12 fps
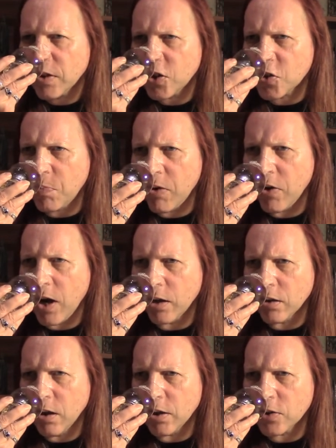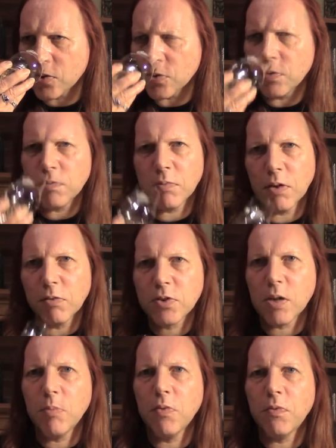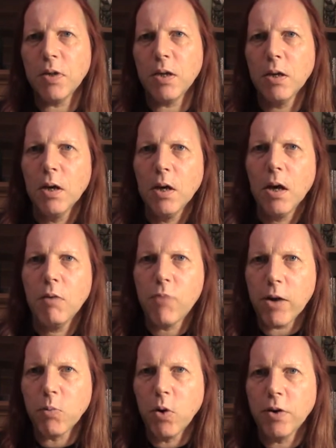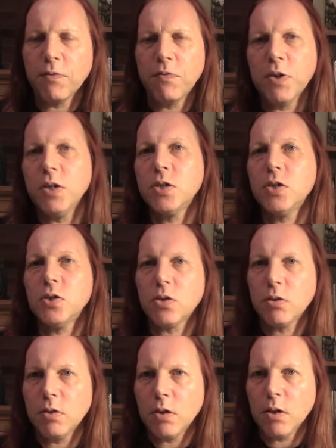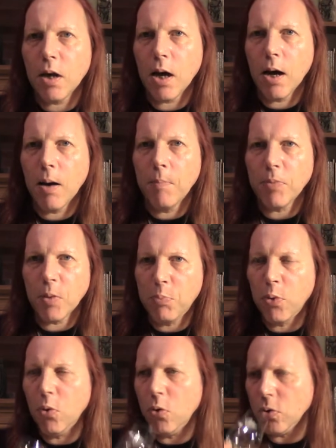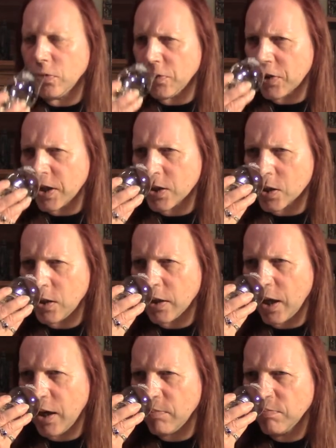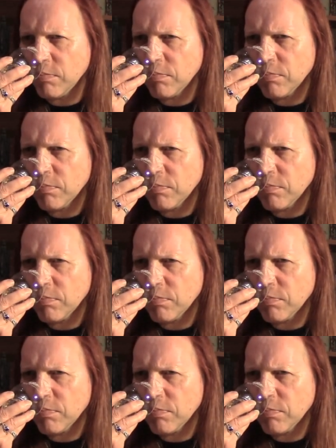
spirit, unlike sort of, you know, some of the red wine finishes and the port and things like that.